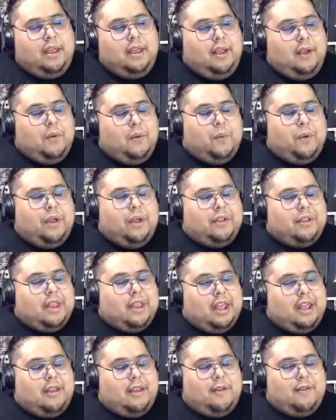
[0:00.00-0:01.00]
Well,
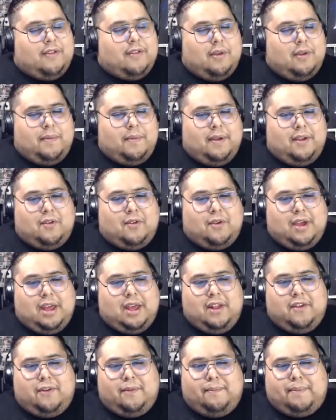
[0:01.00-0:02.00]
thank you so much,
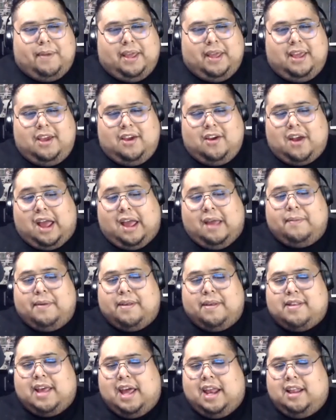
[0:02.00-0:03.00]
Rianna, for being here. I am
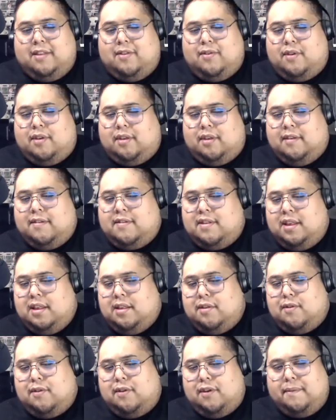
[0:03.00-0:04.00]
excited to
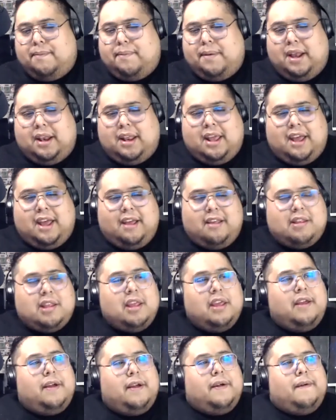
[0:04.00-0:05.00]
listen to your podcast.
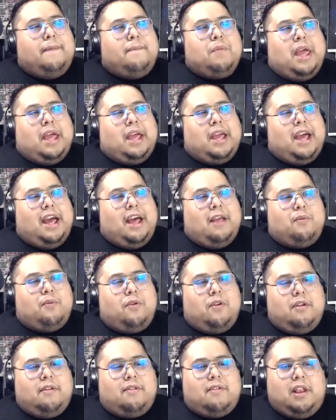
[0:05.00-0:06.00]
And guys, when
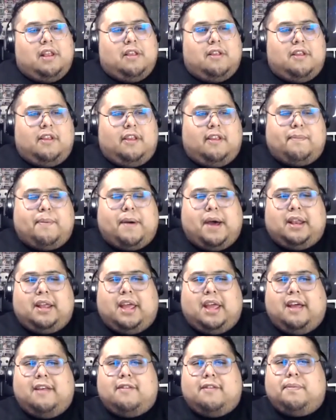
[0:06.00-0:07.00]
you're listening to these
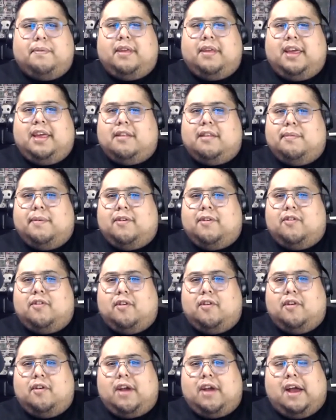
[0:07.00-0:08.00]
podcasts, please make
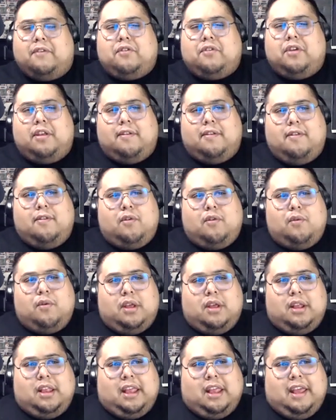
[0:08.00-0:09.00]
sure after you listen to
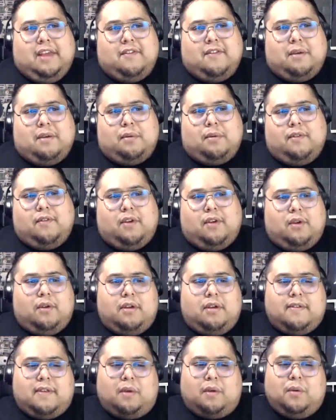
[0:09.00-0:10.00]
it, leave a review
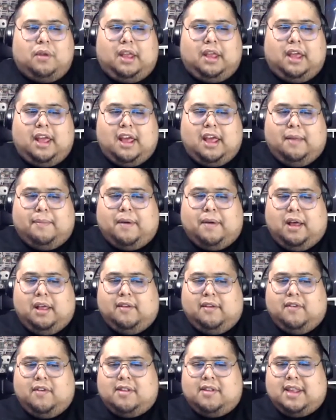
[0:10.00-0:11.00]
because they really help
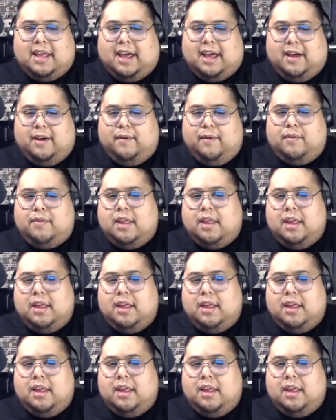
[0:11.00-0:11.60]
all of us out.